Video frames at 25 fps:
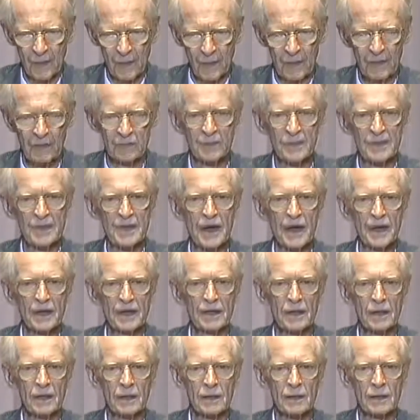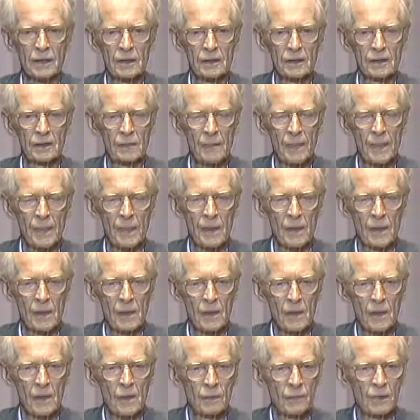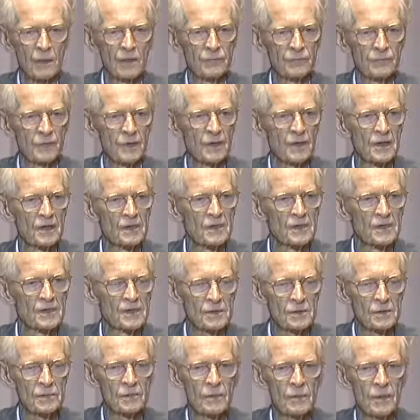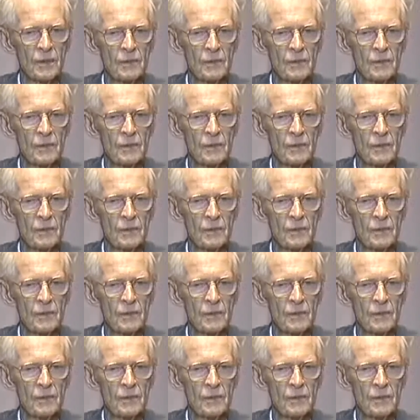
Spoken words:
The vernacular refers